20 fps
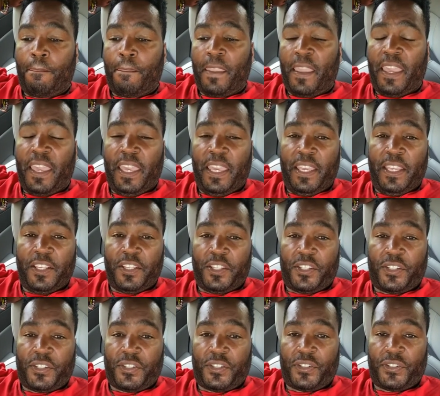
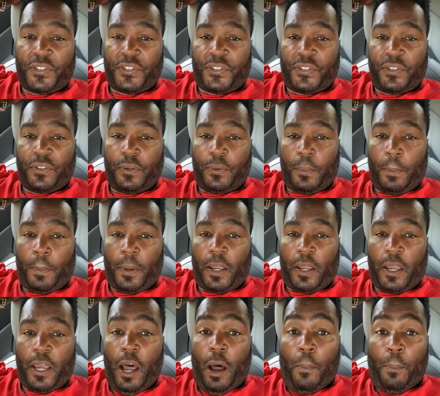his
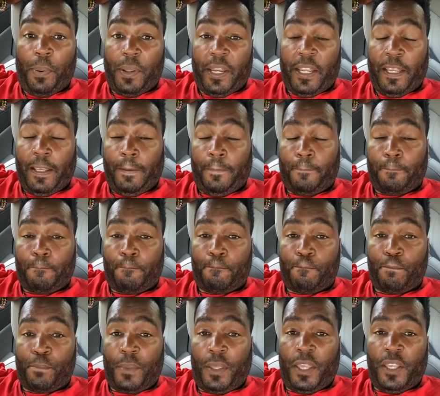company,
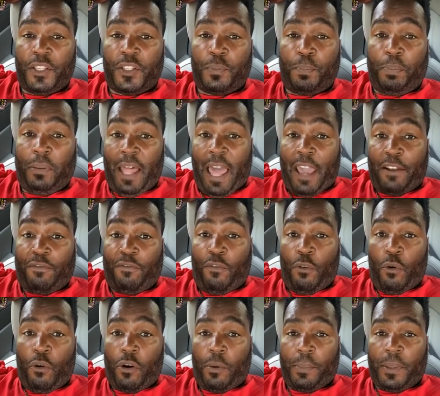his
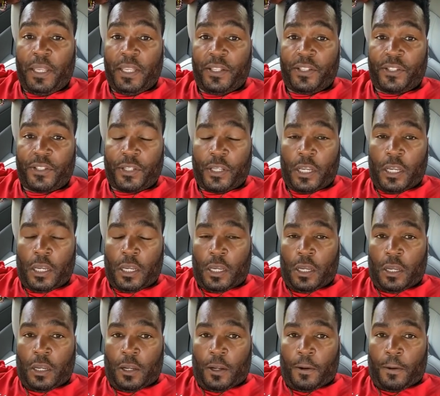platform, his
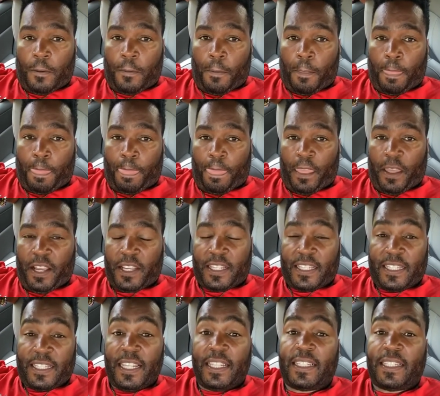
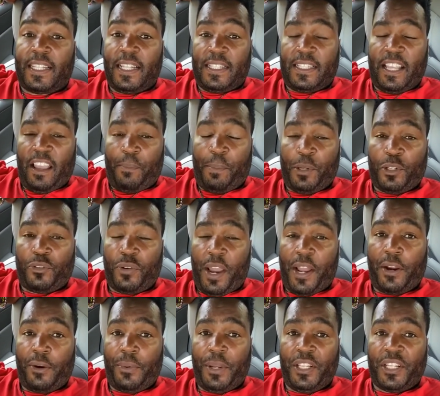assistants have been trying
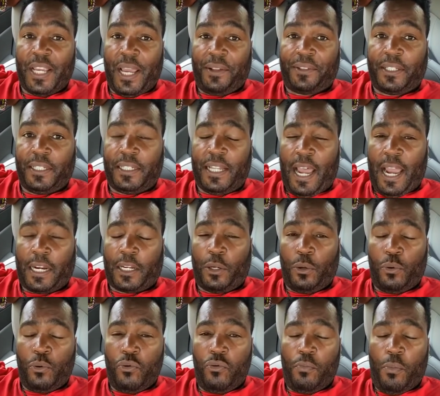to reach out to Dr.
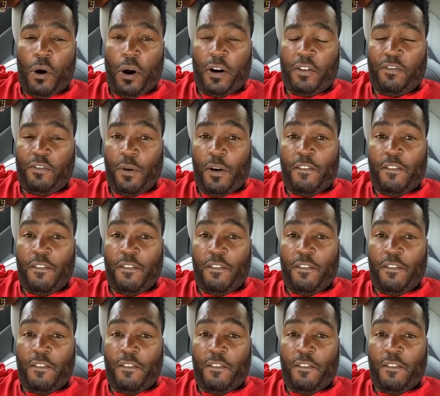Umar for a